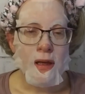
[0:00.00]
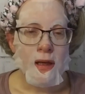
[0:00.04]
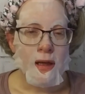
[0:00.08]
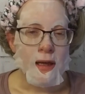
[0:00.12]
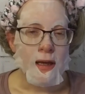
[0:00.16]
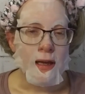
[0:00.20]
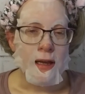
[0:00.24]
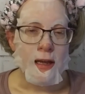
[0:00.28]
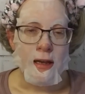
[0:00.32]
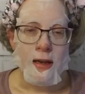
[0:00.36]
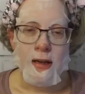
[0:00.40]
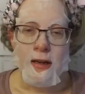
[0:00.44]

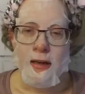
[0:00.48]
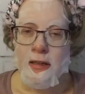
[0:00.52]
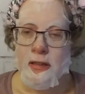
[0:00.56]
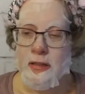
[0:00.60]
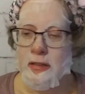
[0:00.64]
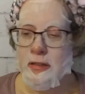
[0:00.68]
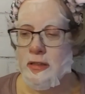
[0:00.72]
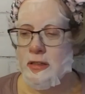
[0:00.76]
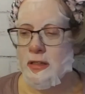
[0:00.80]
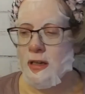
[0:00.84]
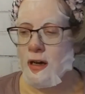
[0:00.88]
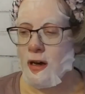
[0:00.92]
And
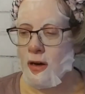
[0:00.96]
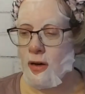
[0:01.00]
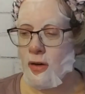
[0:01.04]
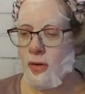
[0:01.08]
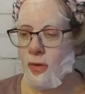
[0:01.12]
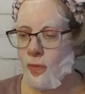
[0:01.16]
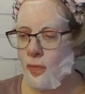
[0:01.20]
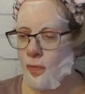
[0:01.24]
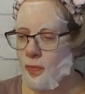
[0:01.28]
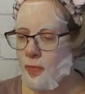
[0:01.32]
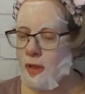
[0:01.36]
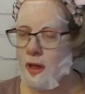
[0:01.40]

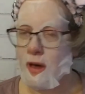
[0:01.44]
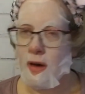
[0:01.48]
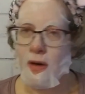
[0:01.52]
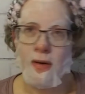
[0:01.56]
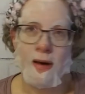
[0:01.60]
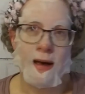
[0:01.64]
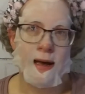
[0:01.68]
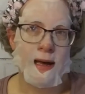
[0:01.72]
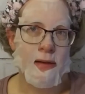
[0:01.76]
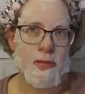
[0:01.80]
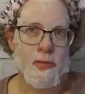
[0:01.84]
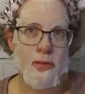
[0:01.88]
so,
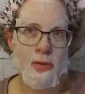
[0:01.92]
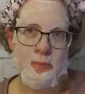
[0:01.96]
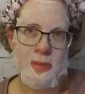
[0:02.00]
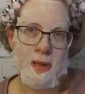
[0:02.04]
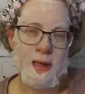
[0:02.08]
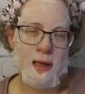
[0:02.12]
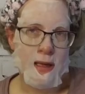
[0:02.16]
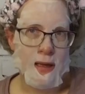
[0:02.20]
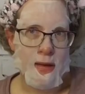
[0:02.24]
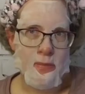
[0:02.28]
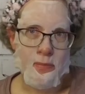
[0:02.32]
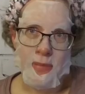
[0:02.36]
oh, I will
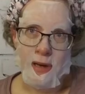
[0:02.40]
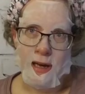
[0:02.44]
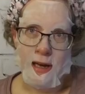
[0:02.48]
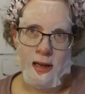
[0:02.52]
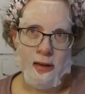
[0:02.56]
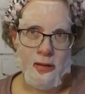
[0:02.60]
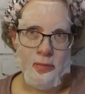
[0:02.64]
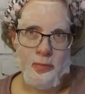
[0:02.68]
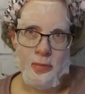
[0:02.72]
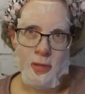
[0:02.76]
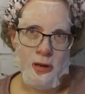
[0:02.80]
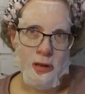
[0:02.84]
be
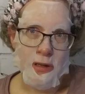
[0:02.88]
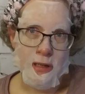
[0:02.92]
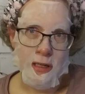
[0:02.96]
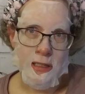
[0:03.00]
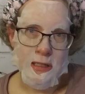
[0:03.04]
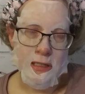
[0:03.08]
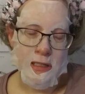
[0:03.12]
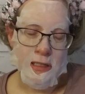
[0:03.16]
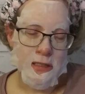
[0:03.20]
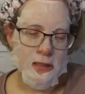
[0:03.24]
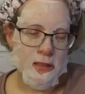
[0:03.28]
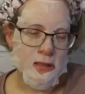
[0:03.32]
back to
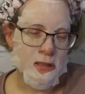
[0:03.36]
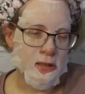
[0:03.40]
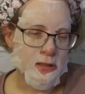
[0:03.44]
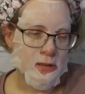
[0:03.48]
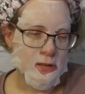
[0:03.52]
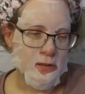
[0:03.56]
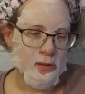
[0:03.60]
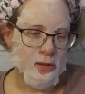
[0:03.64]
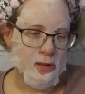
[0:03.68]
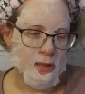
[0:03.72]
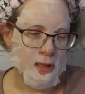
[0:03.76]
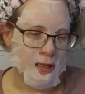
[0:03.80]
Burlington soon
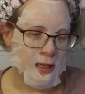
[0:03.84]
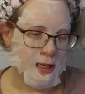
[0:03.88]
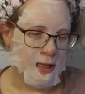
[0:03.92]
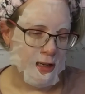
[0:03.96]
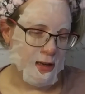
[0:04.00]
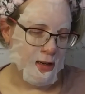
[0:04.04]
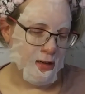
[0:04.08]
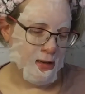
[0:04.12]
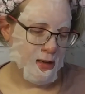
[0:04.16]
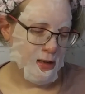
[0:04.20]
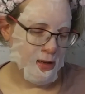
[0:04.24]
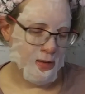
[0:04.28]

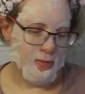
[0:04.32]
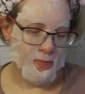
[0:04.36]
and